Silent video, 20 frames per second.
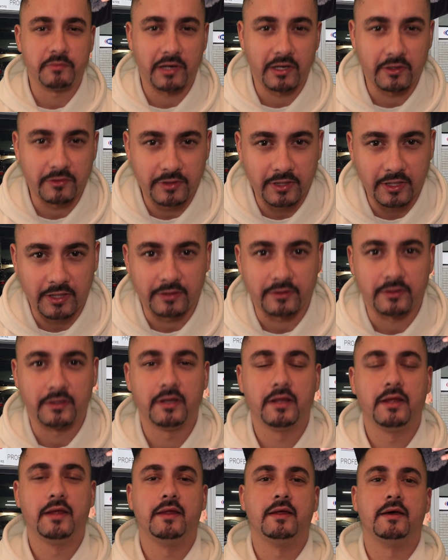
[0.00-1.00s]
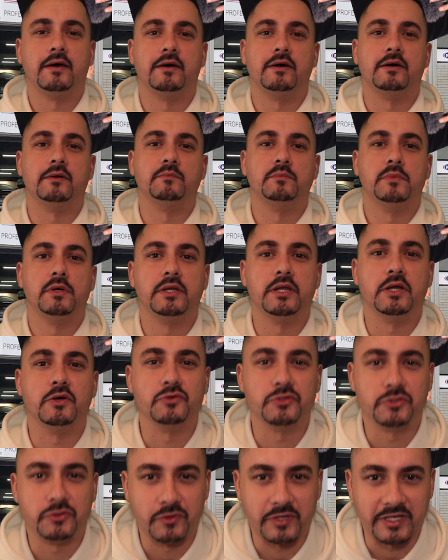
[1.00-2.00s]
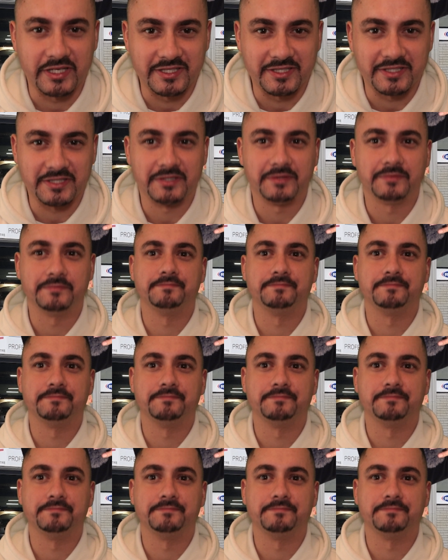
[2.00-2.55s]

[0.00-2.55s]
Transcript: about done. Um, no stress.